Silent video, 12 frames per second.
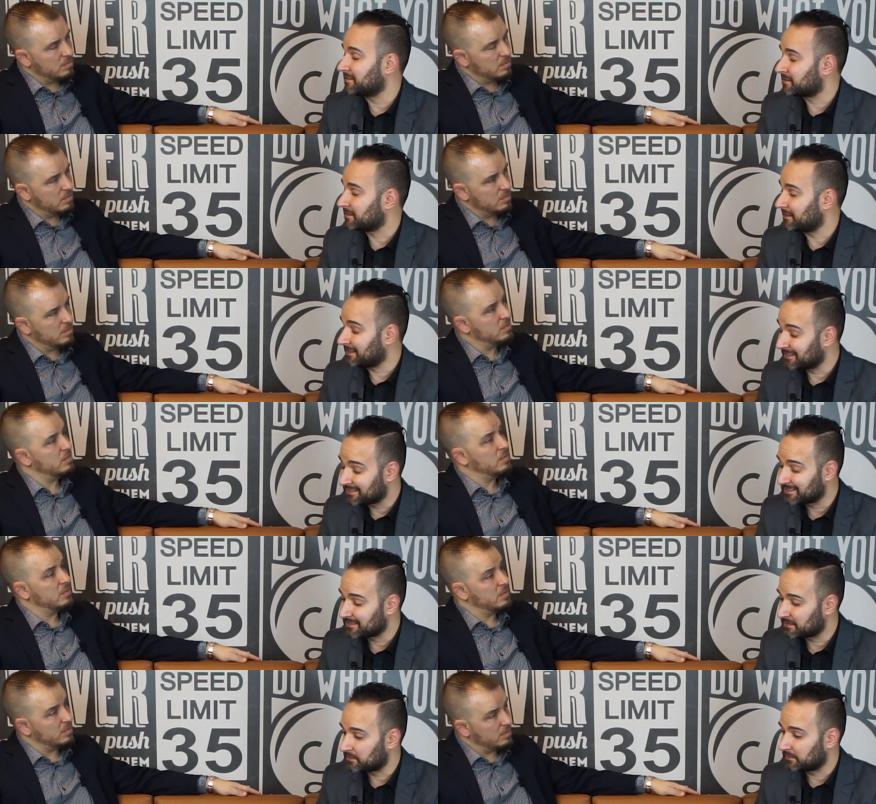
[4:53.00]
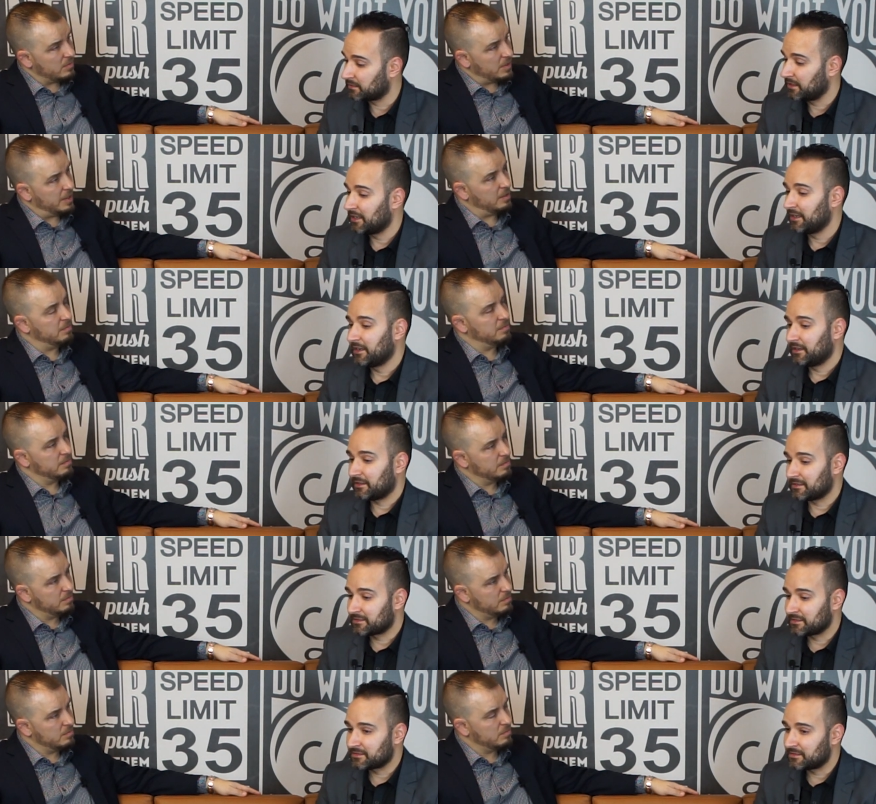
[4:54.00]
Speaker 1: cons- consistent. Yeah.
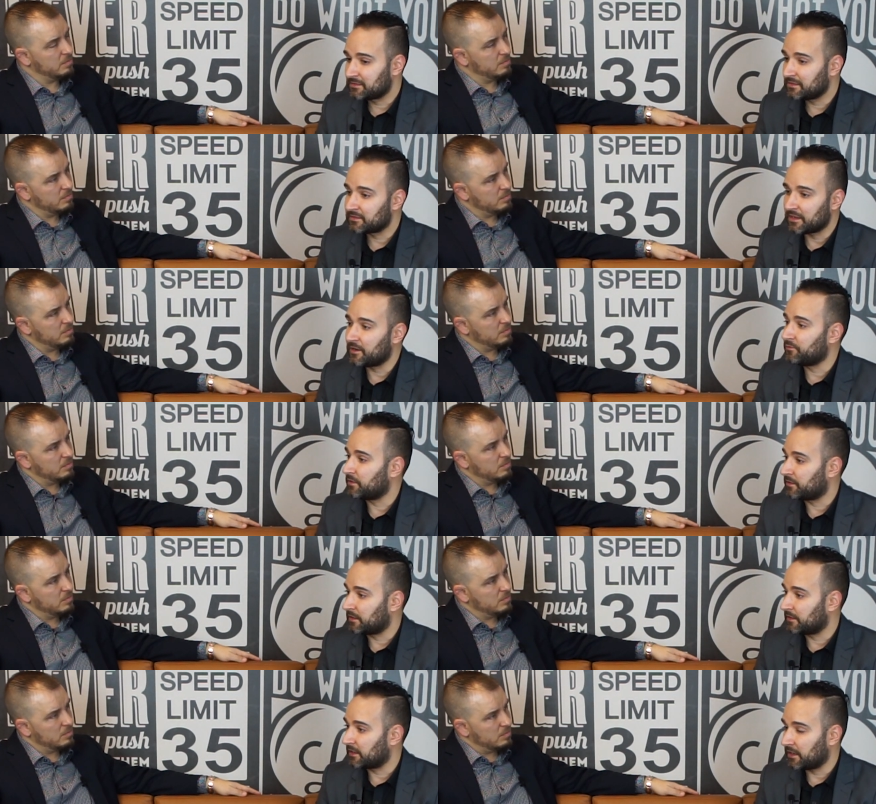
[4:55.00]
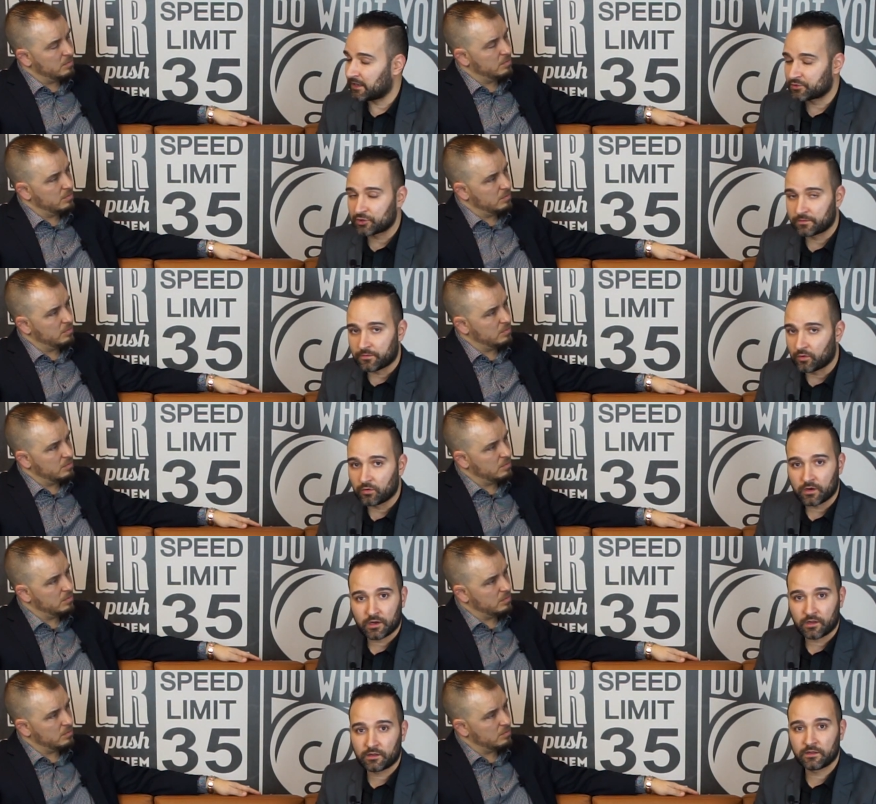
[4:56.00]
Consistency is everything. That extra phone
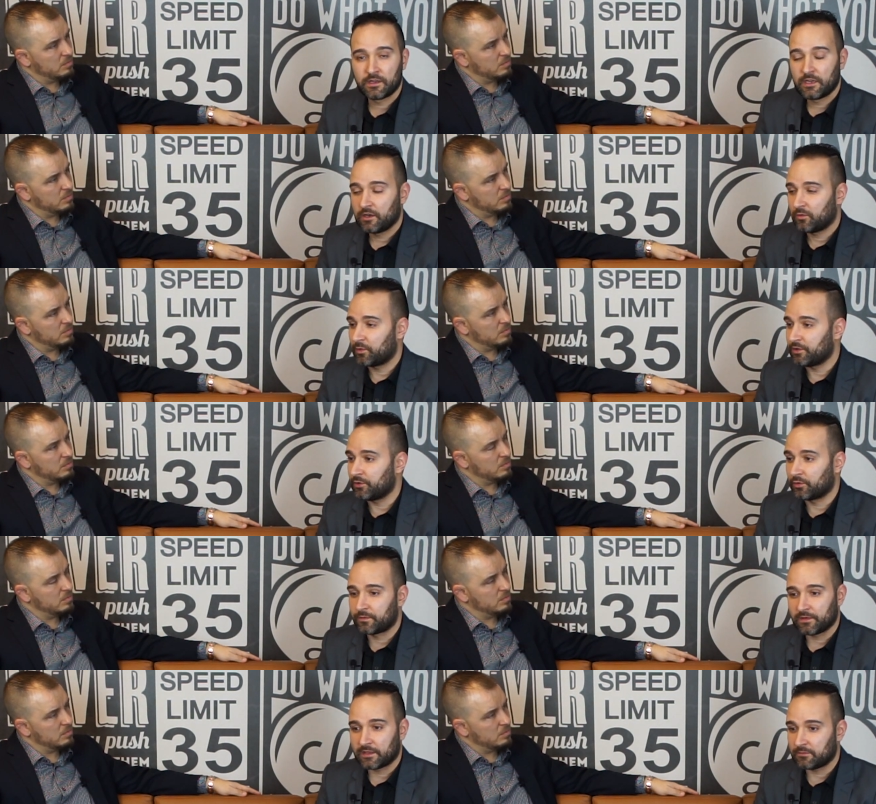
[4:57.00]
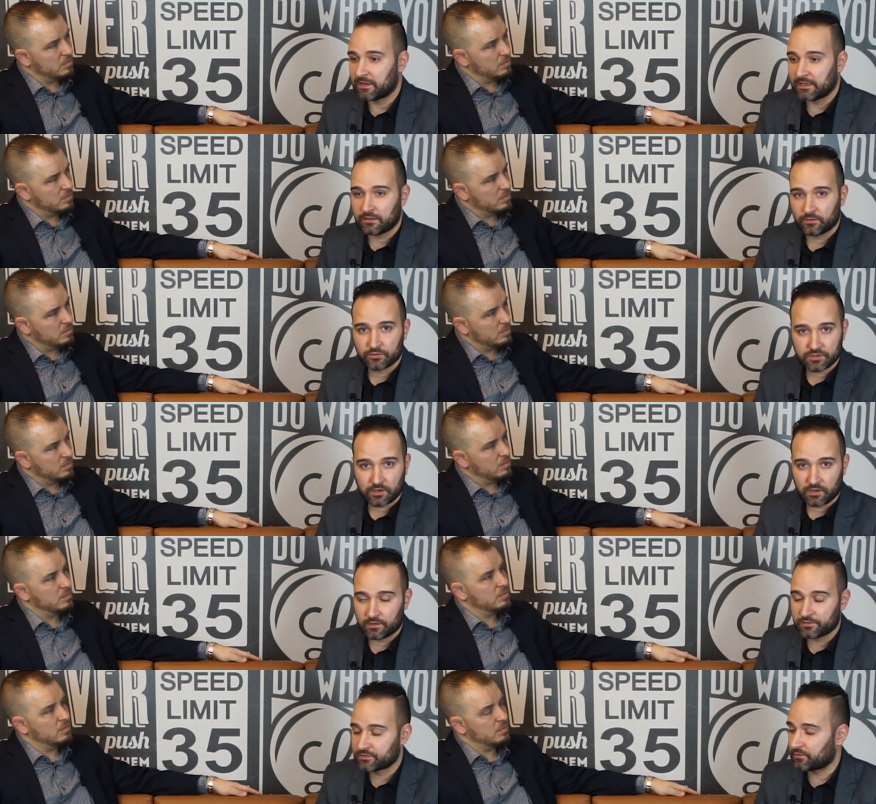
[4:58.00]
call when you don't feel like making those
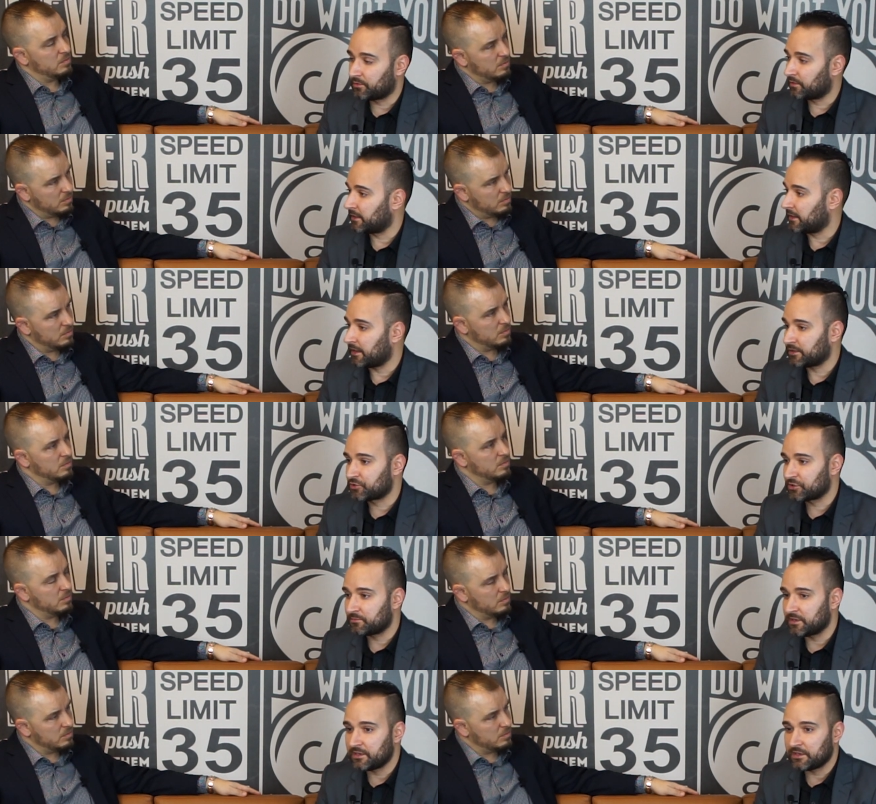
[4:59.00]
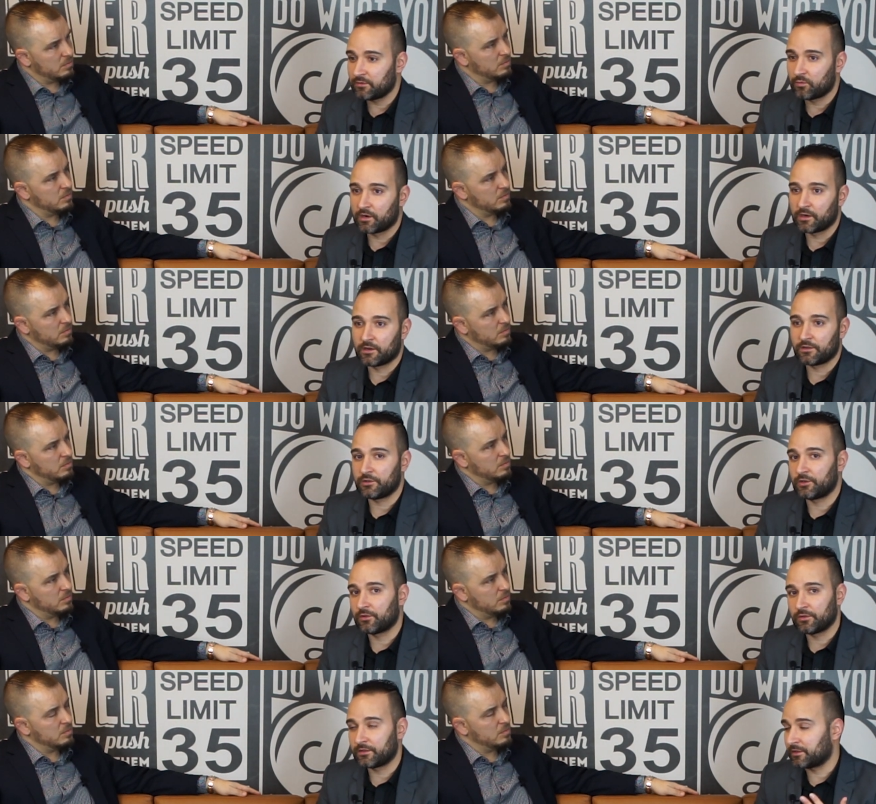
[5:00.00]
calls, or that extra meeting where you
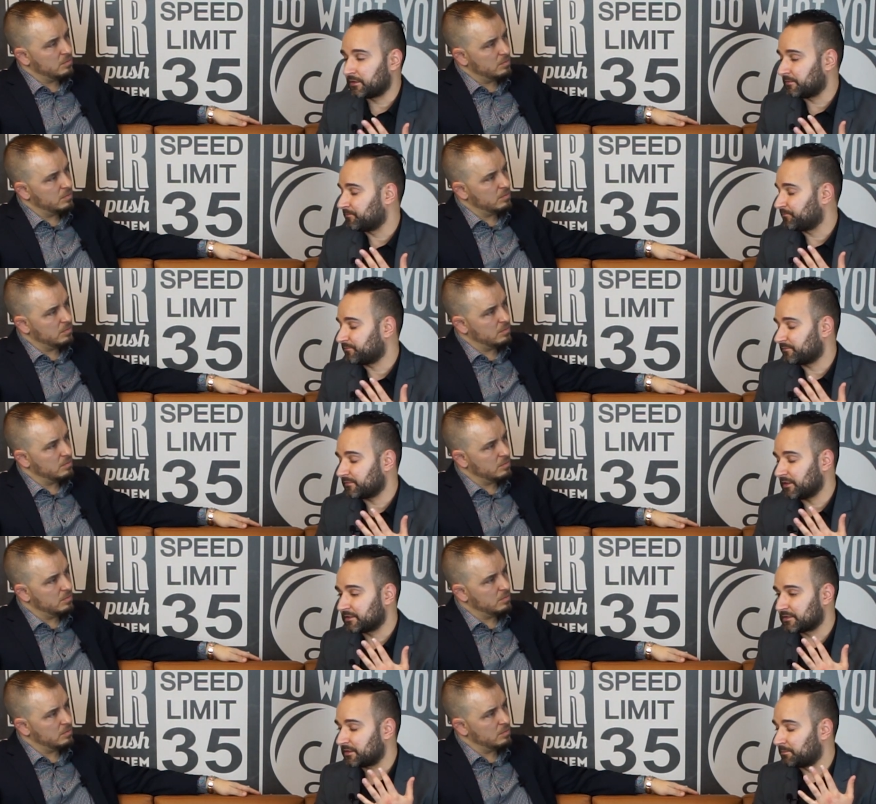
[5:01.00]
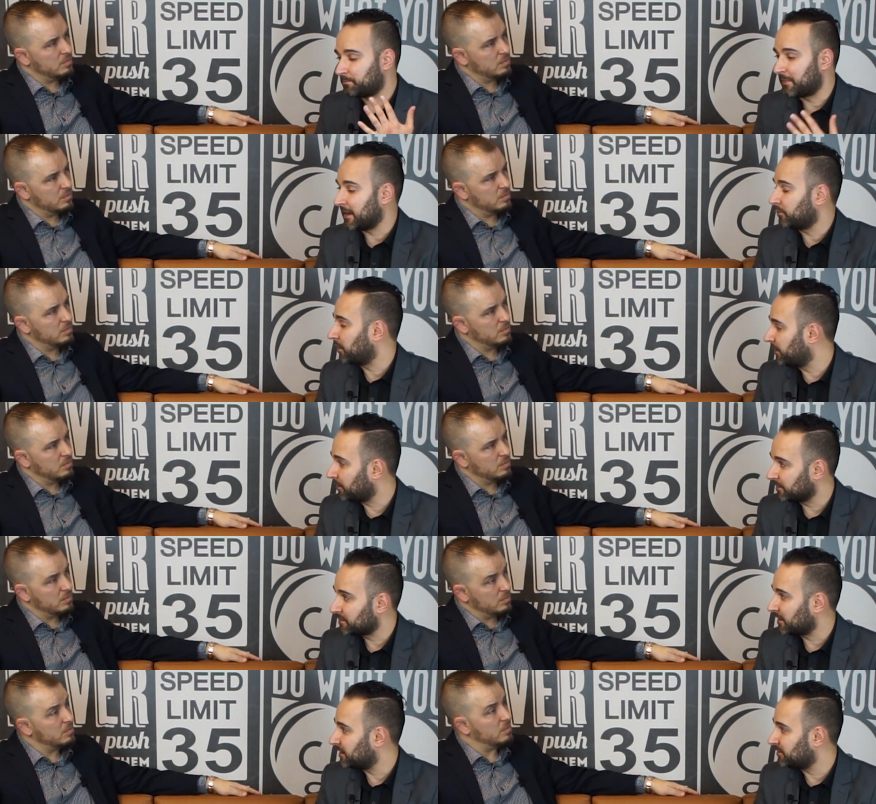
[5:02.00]
know the it's the bad weather
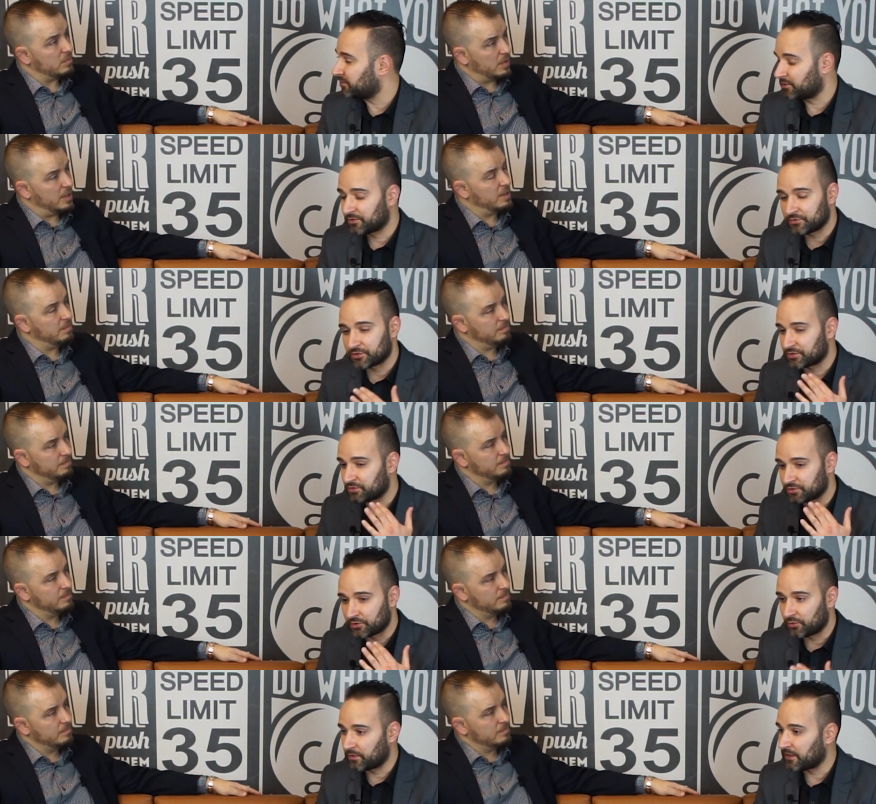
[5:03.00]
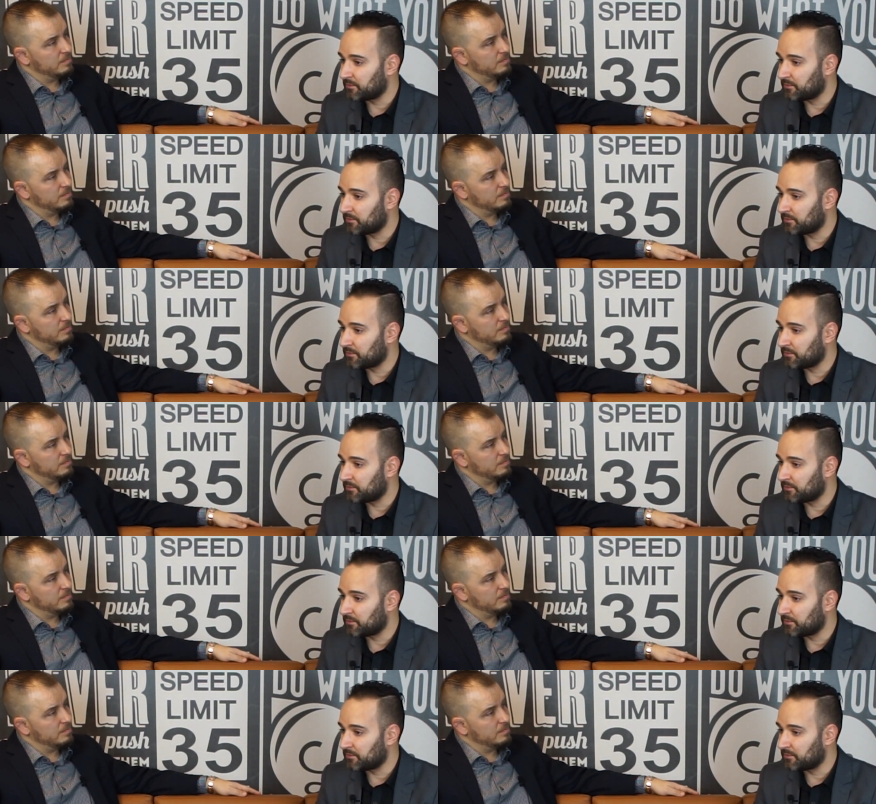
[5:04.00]
outside. You know, yeah. just just go to